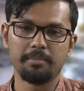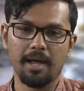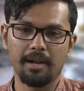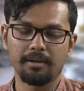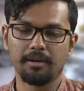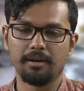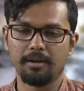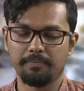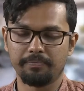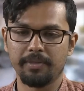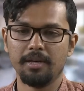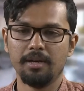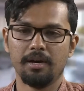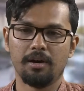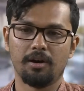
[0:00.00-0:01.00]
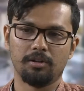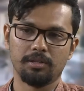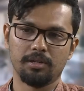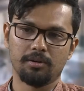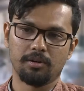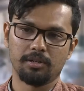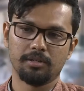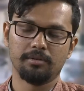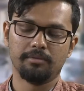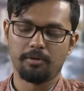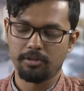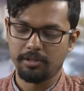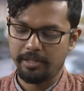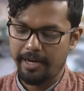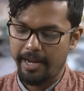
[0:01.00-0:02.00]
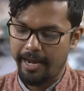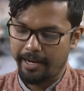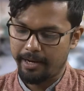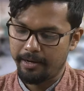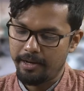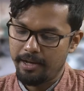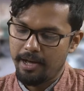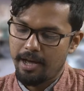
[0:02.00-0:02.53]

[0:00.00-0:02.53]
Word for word: um, on the on the on the deck,